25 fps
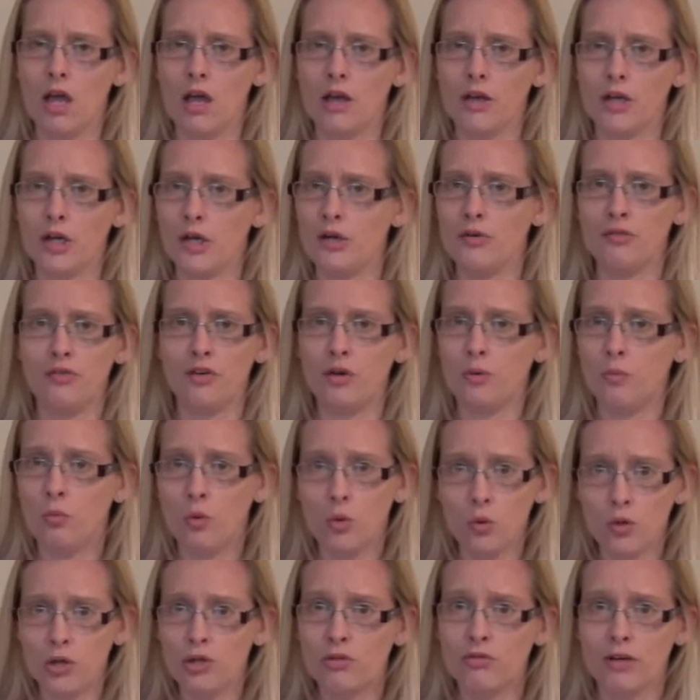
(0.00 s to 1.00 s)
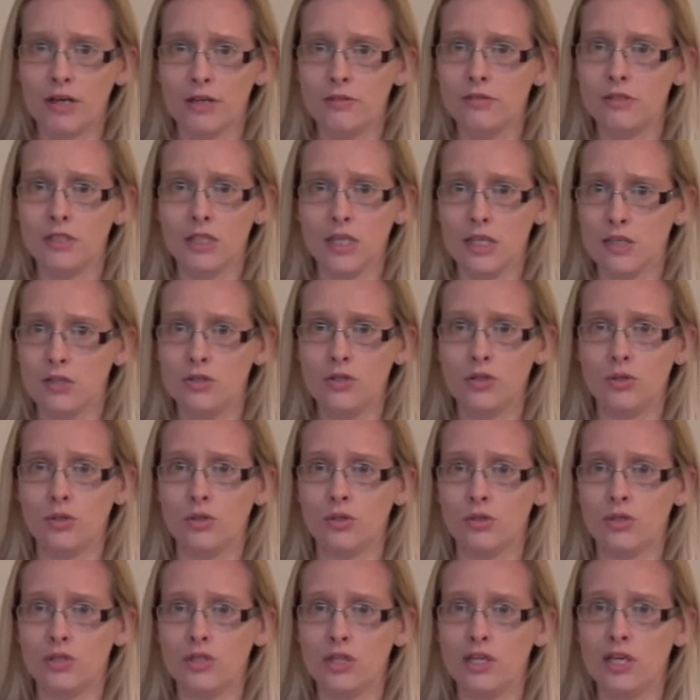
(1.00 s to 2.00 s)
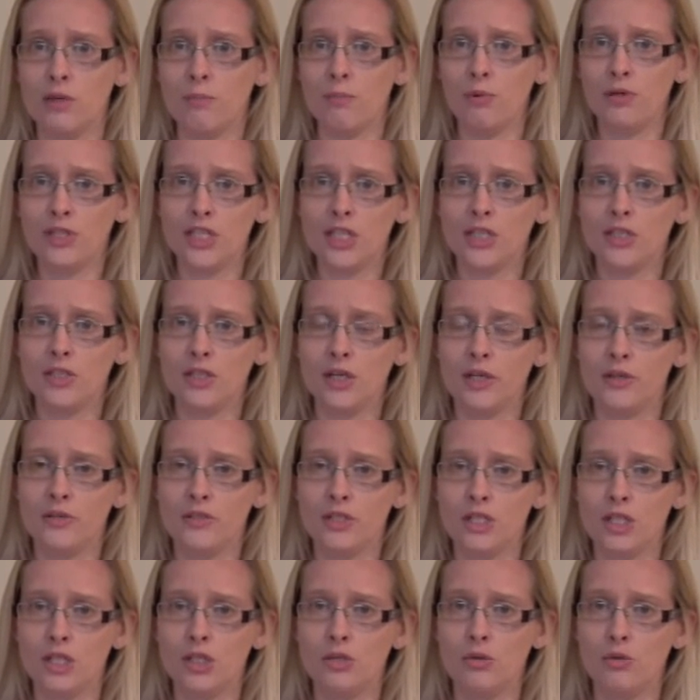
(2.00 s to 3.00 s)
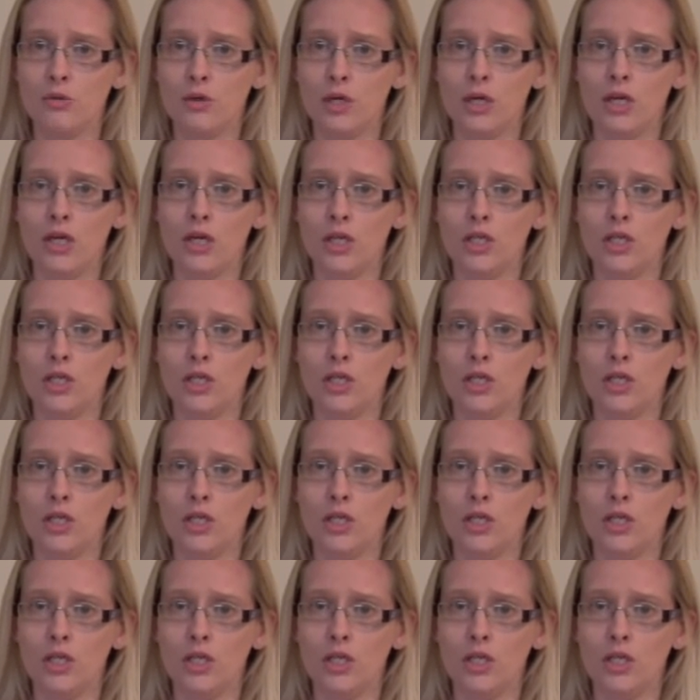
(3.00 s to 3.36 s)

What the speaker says: Go for a walk around indoors so your body knows that you